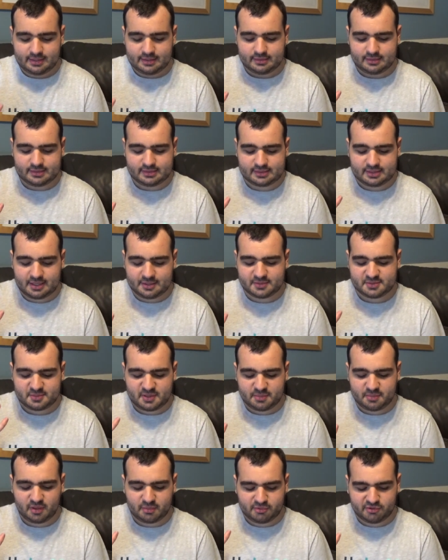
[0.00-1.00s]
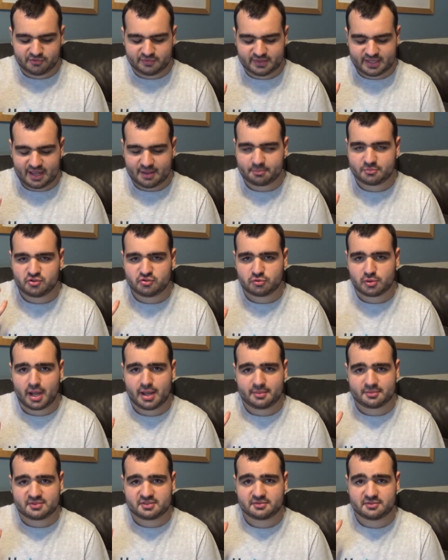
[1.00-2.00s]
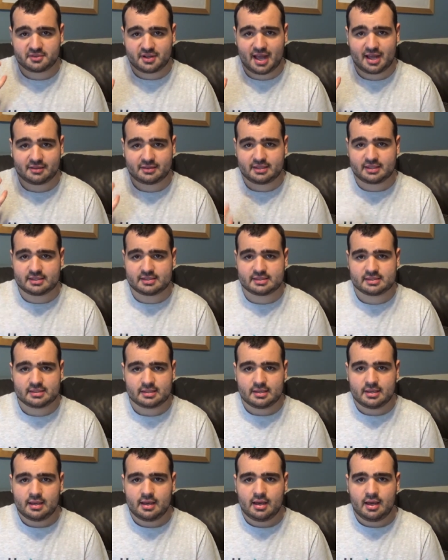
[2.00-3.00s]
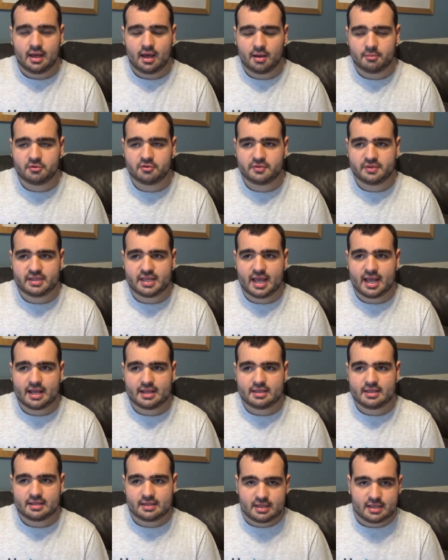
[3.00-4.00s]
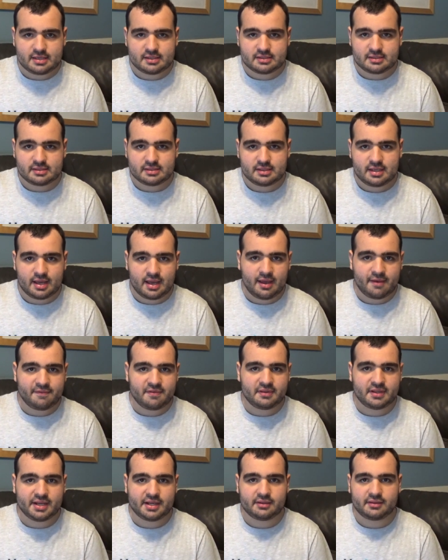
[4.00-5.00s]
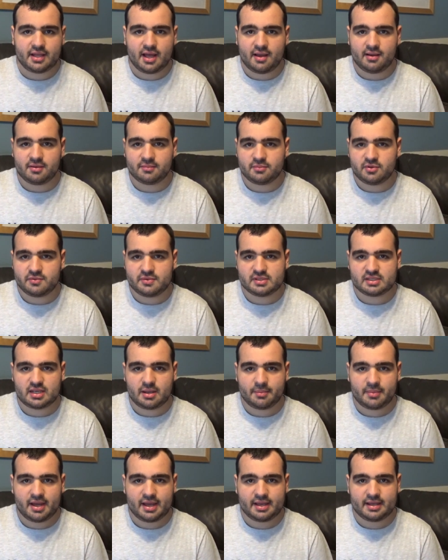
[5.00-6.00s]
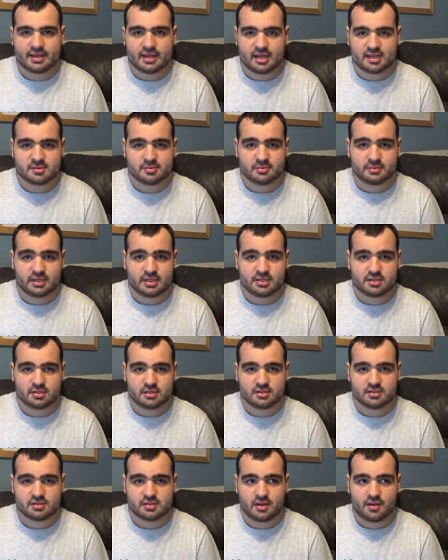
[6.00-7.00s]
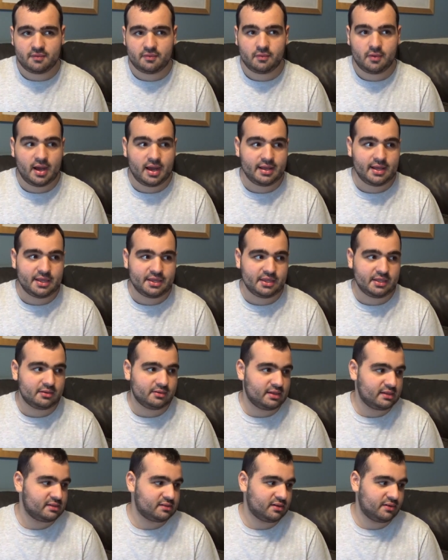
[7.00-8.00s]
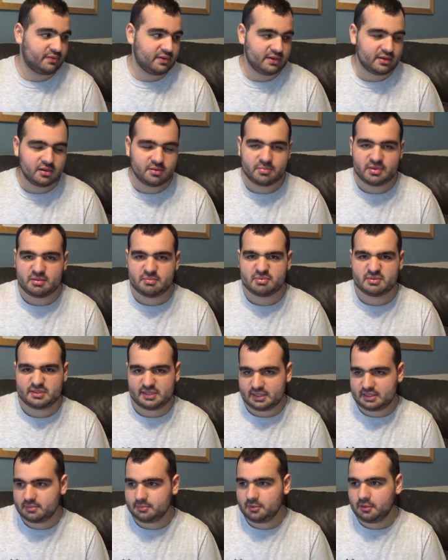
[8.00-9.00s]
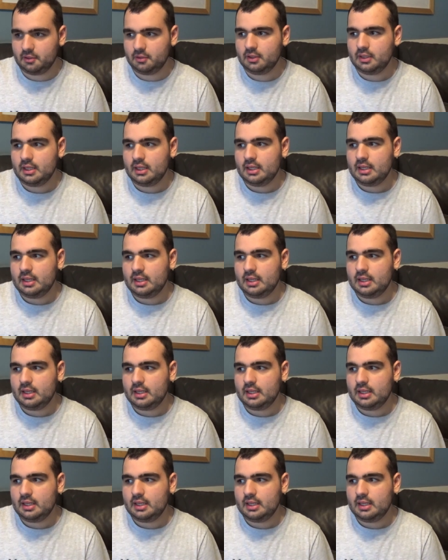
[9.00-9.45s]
This gives people a movie that triumphs throughout. It's a movie that, I guess, I feel like a lot of movies on my explanations of why I think lesser of it could be predictable.